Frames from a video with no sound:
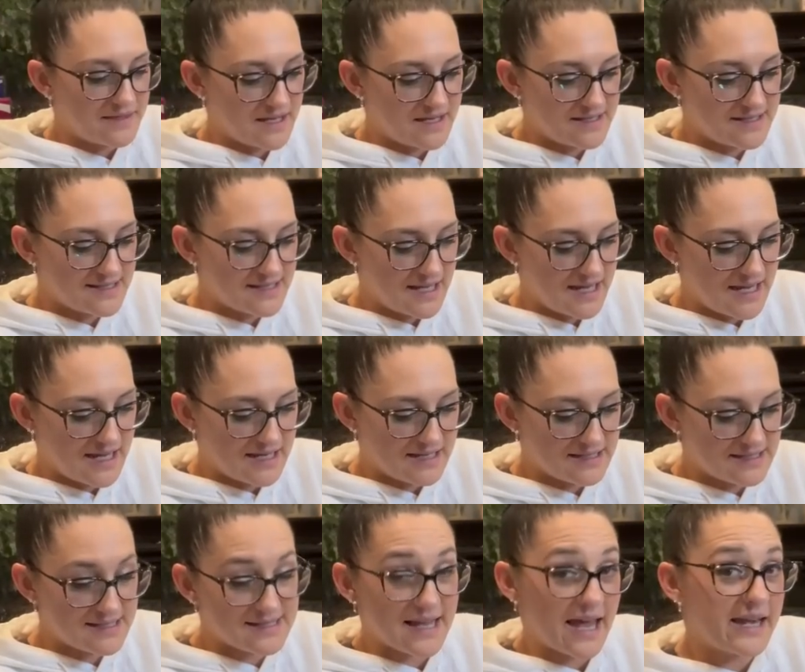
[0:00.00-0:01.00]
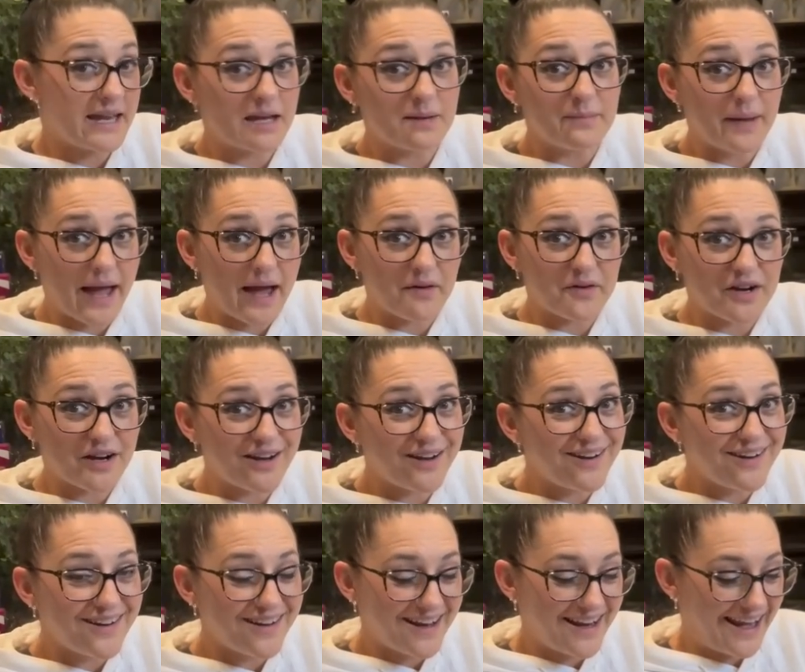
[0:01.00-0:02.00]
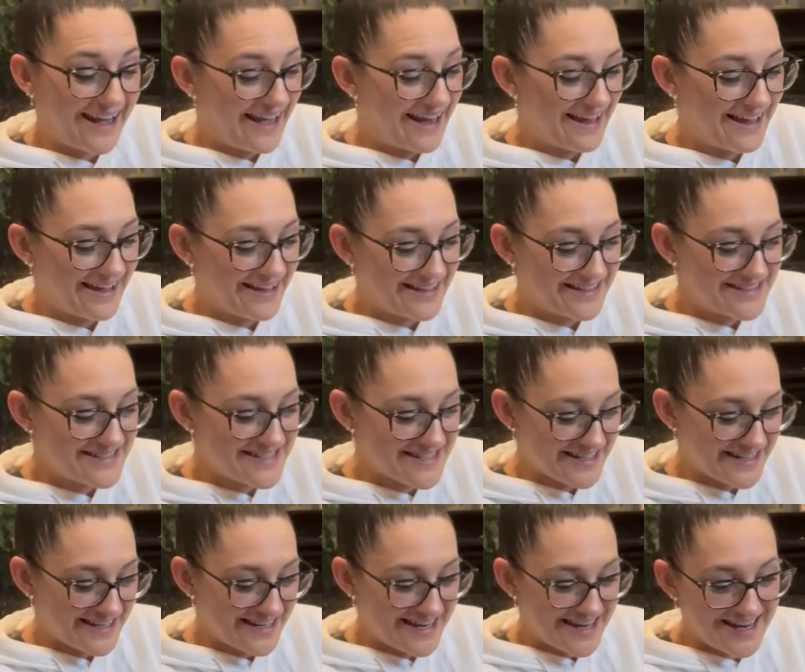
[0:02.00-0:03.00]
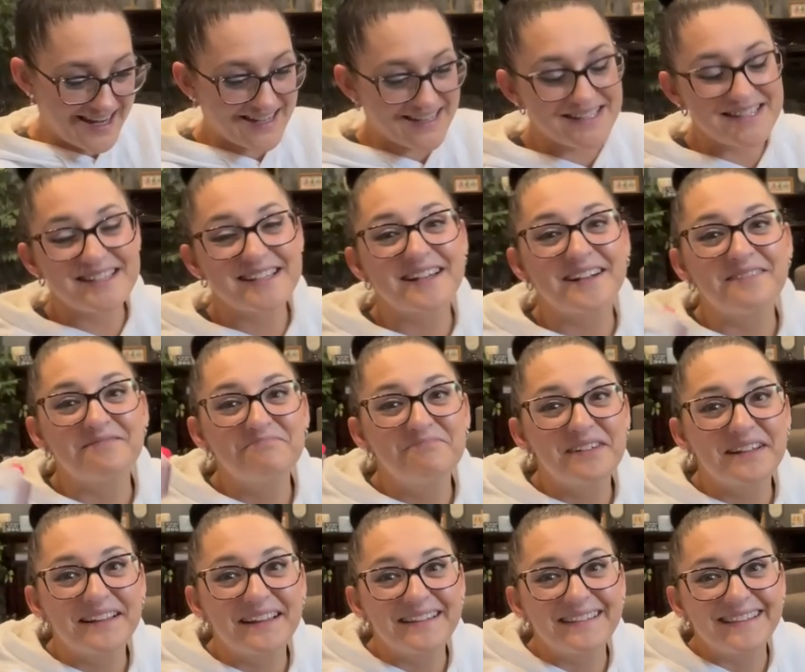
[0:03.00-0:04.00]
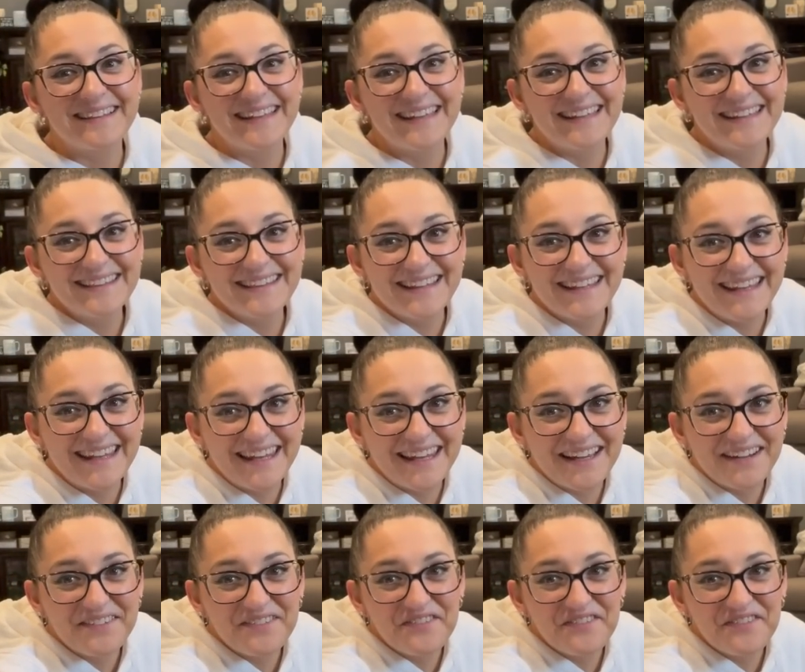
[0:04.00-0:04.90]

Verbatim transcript: This is setting powder and it is completely